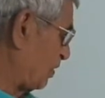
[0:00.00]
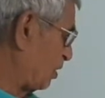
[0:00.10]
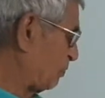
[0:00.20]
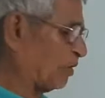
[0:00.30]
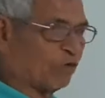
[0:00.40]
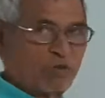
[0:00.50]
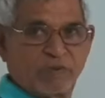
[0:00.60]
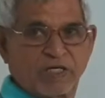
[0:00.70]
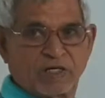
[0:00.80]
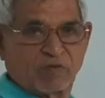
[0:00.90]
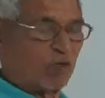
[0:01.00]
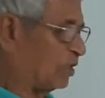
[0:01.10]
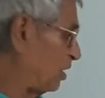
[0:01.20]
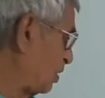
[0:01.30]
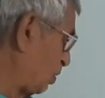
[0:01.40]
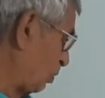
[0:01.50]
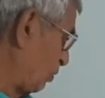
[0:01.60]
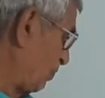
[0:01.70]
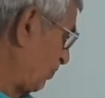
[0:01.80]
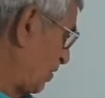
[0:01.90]
with respect to the bigger coil, that is
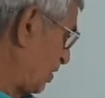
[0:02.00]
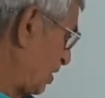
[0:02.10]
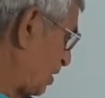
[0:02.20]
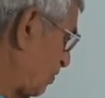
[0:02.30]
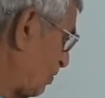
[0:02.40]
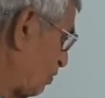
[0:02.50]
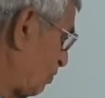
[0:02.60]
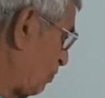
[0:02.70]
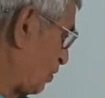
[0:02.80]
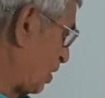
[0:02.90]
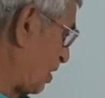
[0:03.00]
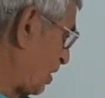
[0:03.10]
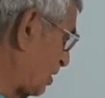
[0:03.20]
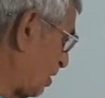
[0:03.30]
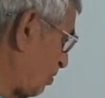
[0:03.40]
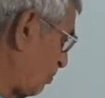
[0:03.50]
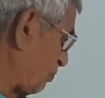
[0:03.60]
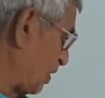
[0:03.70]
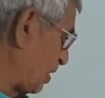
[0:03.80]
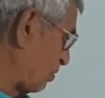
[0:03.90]
2, is equal to the mutual induction
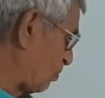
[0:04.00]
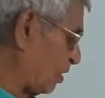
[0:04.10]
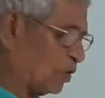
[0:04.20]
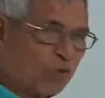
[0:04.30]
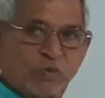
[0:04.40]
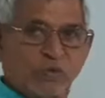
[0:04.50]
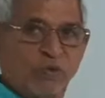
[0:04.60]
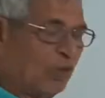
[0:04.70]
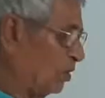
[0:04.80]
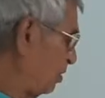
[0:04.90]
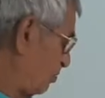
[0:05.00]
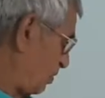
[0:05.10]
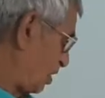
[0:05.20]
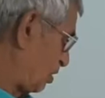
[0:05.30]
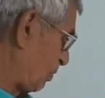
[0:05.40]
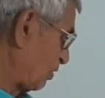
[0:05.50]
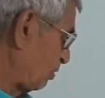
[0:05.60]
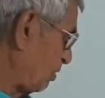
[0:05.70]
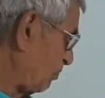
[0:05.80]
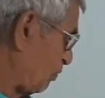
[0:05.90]
of bigger coil 2 with respect
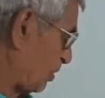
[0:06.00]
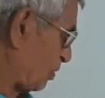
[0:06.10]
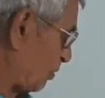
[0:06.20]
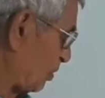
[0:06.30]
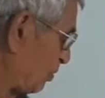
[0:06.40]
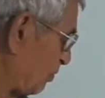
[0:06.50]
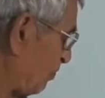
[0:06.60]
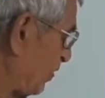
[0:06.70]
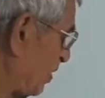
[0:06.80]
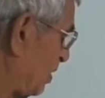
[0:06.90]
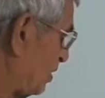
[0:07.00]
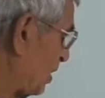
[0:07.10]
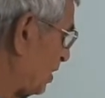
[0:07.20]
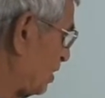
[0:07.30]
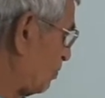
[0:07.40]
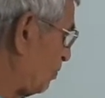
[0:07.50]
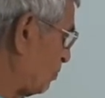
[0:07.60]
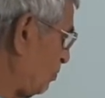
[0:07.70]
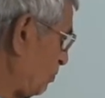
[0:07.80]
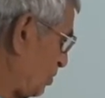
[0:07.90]
to the first also. And that is
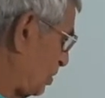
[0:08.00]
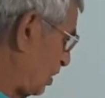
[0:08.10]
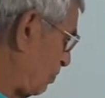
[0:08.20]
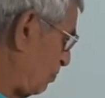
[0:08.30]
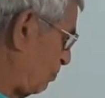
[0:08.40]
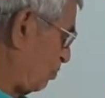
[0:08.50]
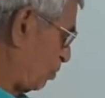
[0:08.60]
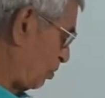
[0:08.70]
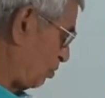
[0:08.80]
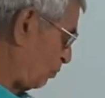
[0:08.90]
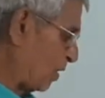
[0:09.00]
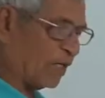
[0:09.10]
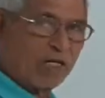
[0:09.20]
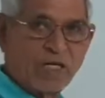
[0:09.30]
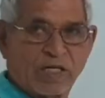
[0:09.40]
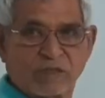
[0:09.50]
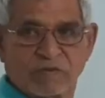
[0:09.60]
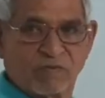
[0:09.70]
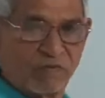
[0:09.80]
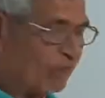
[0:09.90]
equal to same mu 0 pi
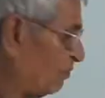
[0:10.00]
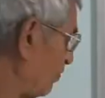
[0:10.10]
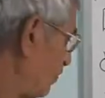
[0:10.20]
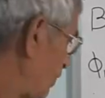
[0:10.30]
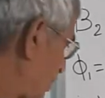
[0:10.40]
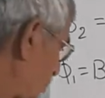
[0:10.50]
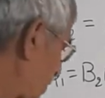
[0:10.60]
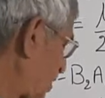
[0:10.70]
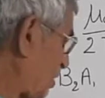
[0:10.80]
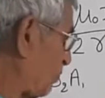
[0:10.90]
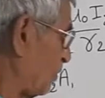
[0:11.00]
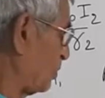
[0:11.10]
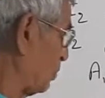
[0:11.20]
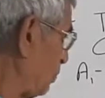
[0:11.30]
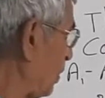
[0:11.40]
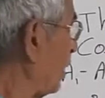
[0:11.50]
R1 square upon 2